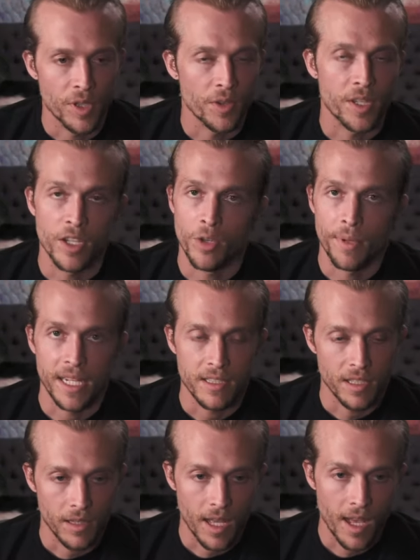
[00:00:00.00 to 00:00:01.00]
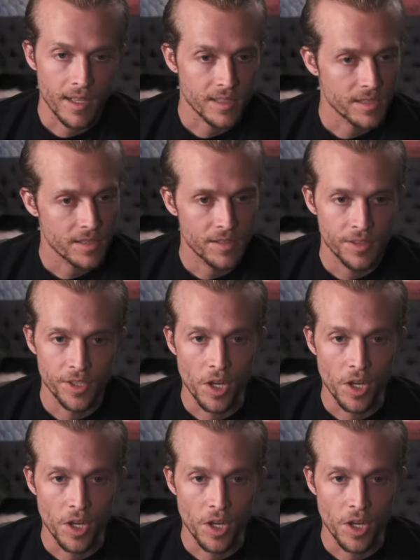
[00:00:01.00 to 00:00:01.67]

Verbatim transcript: we bring all the gear back to the class,